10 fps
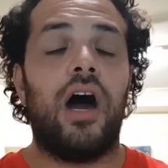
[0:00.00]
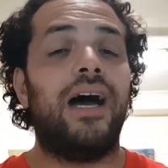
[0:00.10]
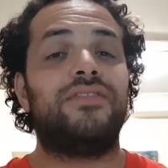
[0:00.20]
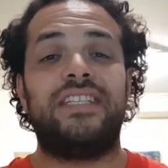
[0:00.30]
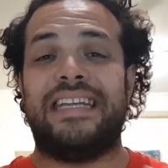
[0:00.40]

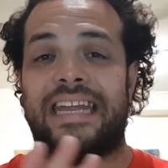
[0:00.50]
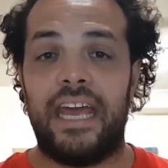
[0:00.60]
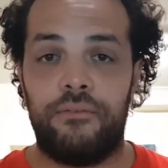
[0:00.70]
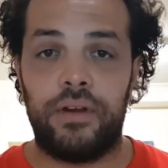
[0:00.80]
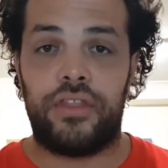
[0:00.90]
I've seen
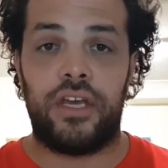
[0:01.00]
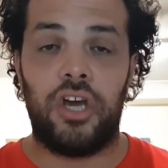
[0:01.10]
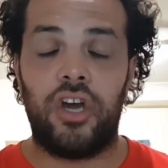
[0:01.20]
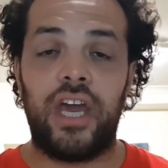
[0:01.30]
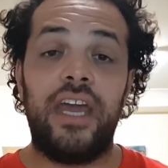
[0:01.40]

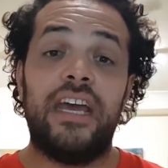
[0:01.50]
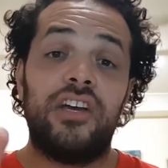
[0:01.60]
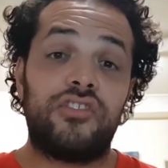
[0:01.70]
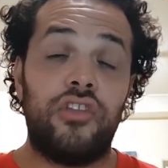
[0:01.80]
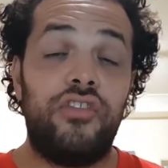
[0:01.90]
everything. Okay,
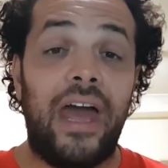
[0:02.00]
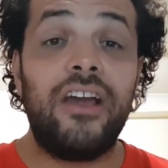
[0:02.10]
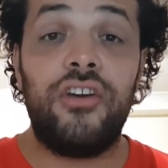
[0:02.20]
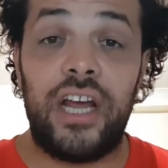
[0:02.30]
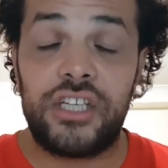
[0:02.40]
so
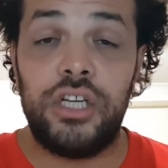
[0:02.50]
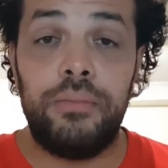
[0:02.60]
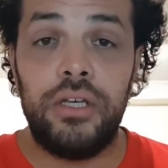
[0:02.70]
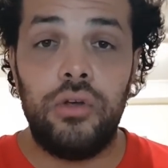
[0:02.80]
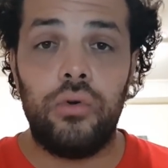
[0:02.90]
that could actually
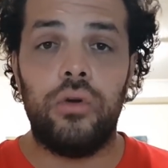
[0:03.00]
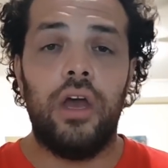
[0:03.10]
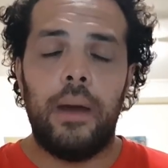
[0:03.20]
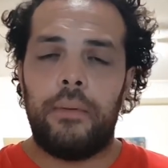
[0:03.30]
be you.